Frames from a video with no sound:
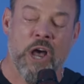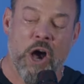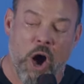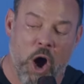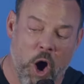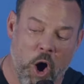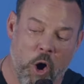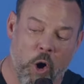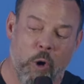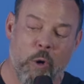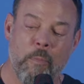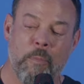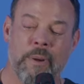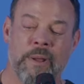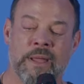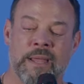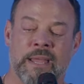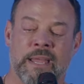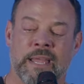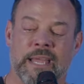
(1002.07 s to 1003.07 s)
Hope
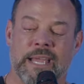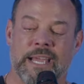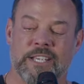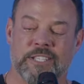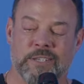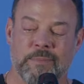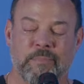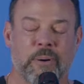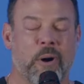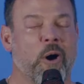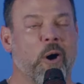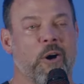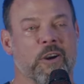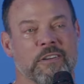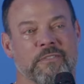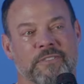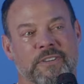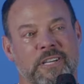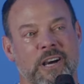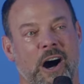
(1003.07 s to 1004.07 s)
is a part
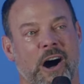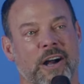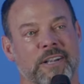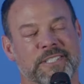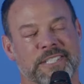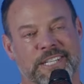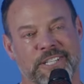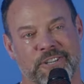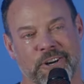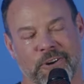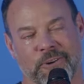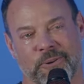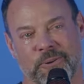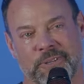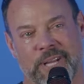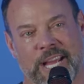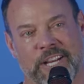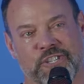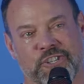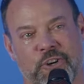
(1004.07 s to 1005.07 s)
of God's eternal
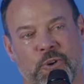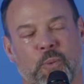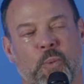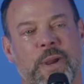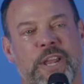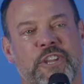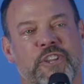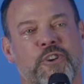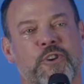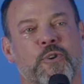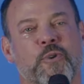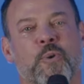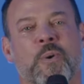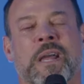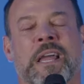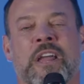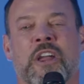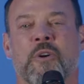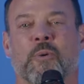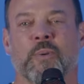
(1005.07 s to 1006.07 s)
nature. When you
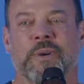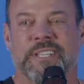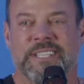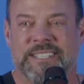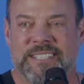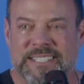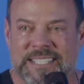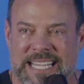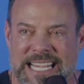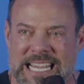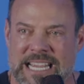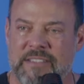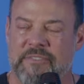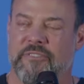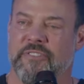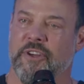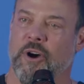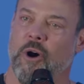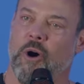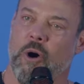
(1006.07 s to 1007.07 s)

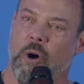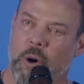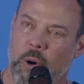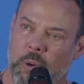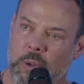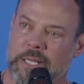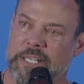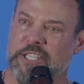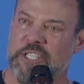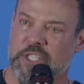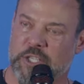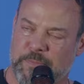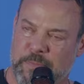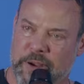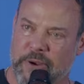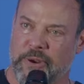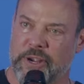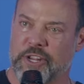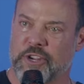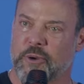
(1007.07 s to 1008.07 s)
receive the Holy
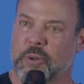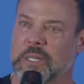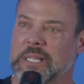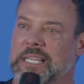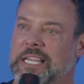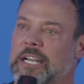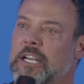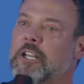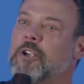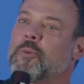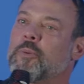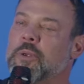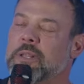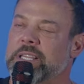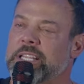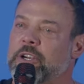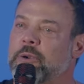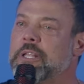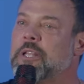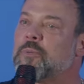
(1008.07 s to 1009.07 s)
Spirit, you're literally,
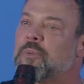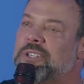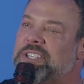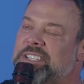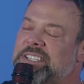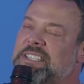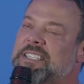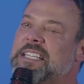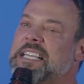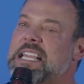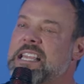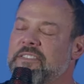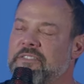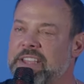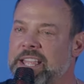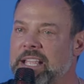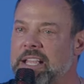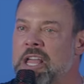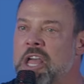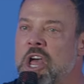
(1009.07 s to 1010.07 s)
literally
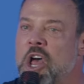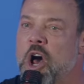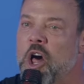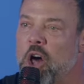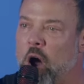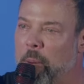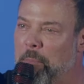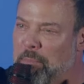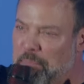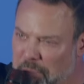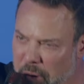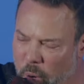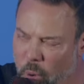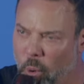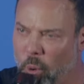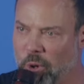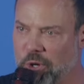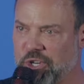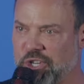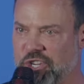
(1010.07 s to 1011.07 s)
receiving a
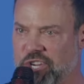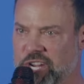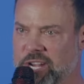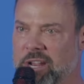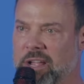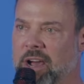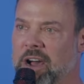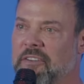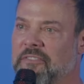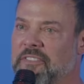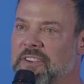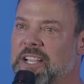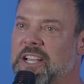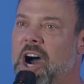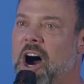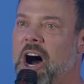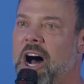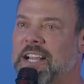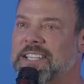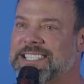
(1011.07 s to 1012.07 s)
portion of
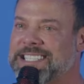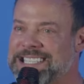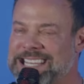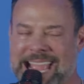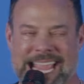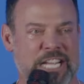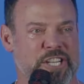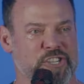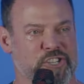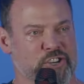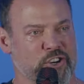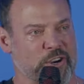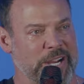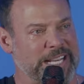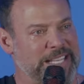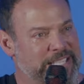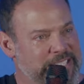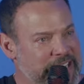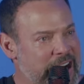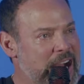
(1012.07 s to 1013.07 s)
God's nature
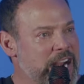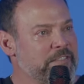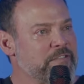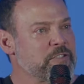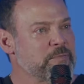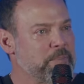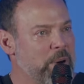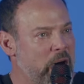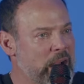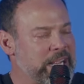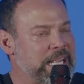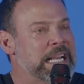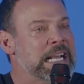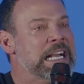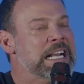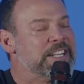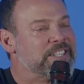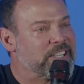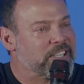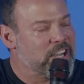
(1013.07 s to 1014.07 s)
inside of your body
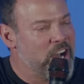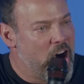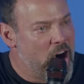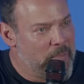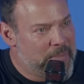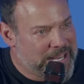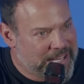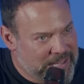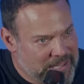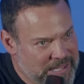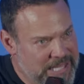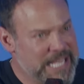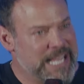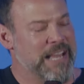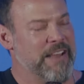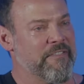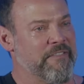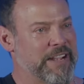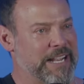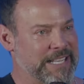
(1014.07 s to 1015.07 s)
to come and
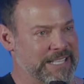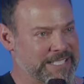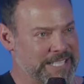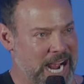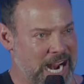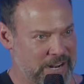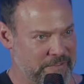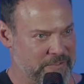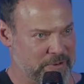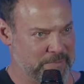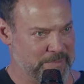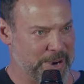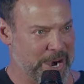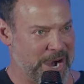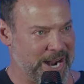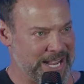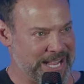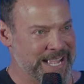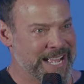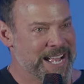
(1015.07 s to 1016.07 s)
live inside of your
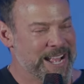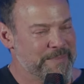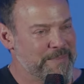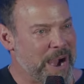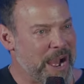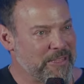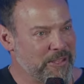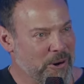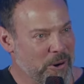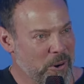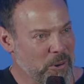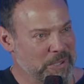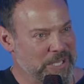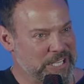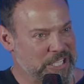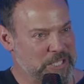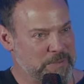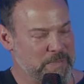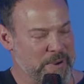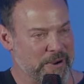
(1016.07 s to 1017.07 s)
body by the Holy
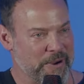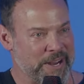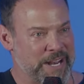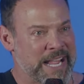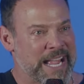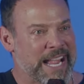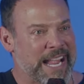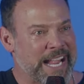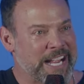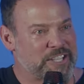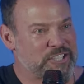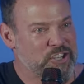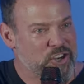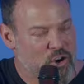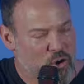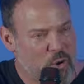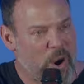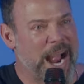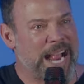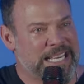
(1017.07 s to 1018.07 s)
Spirit. It's
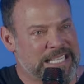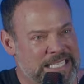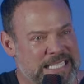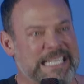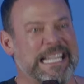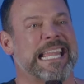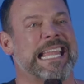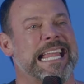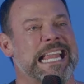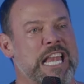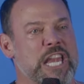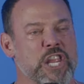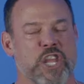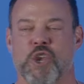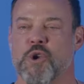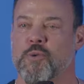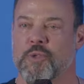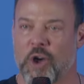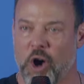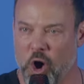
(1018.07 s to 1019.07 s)
Christ in
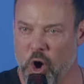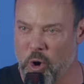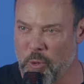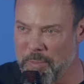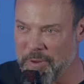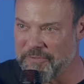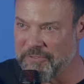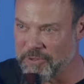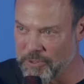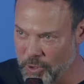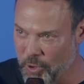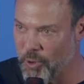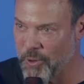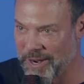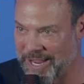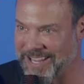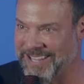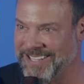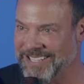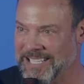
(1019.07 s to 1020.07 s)
you, the hope of
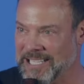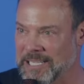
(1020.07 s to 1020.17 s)
glory.